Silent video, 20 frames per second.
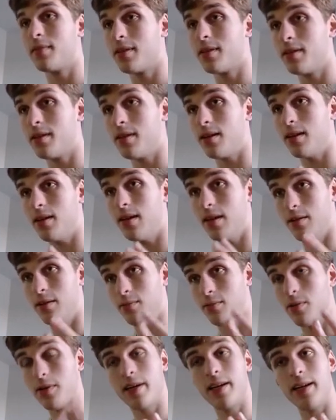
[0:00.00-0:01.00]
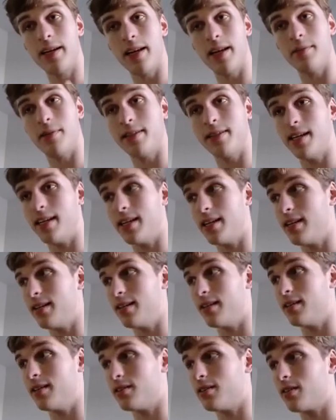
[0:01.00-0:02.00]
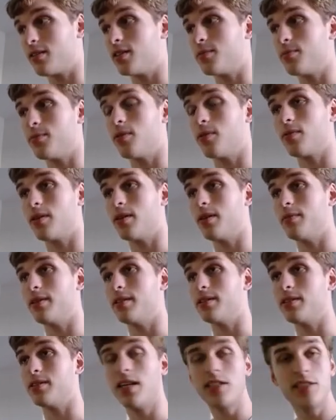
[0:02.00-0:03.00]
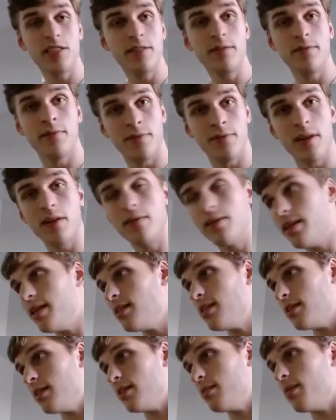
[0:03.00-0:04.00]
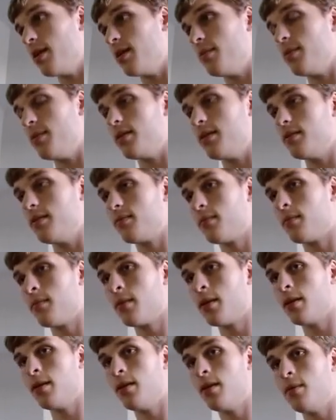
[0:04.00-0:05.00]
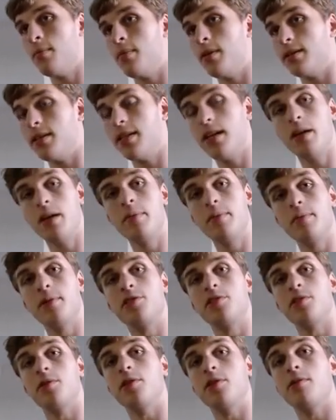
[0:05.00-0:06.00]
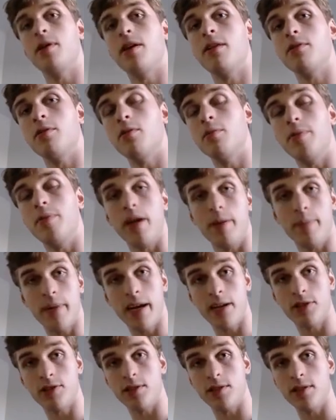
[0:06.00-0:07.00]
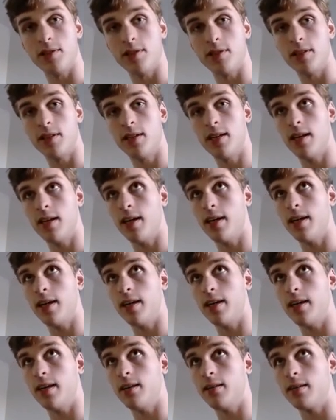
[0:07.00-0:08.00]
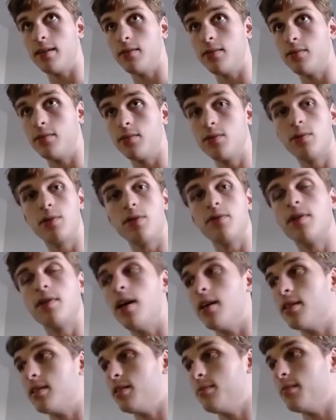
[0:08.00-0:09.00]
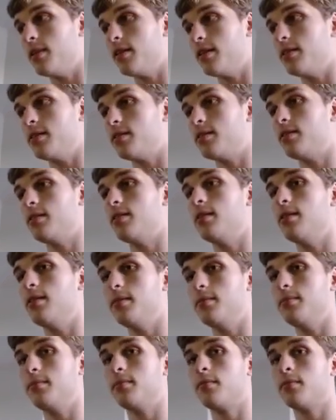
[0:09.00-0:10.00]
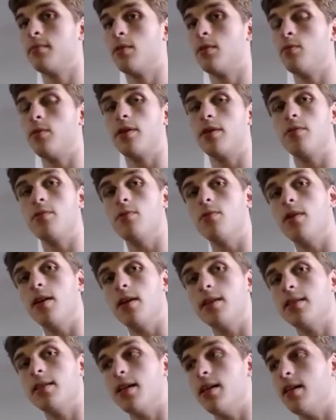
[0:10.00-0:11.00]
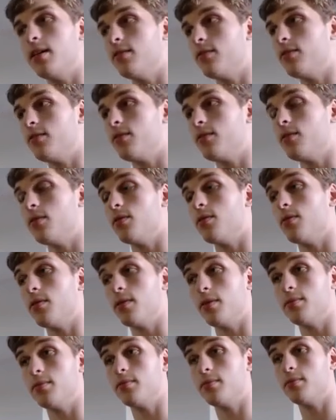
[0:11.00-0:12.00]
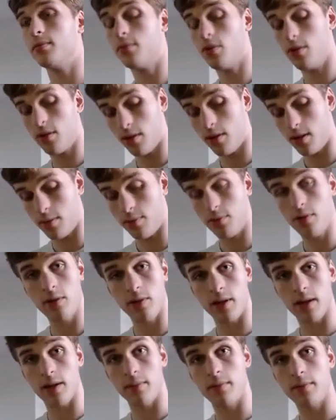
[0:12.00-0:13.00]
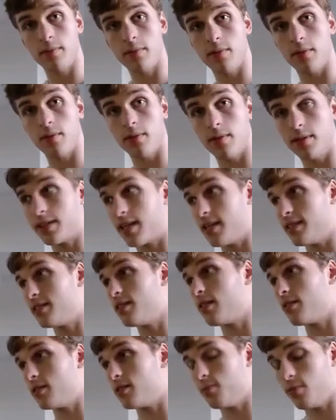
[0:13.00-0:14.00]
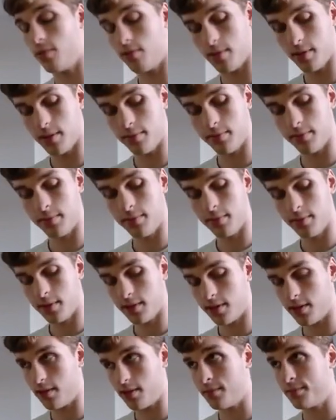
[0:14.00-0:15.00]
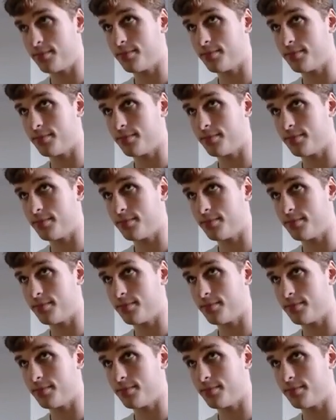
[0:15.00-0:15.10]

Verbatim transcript: uh, working and maintaining a suckless program is actually fairly easy in my opinion. But today I'm going to be showing you how to apply patches and sort of customize um, what you want out of your um, pro- uh, program, or in this case, suckless program. So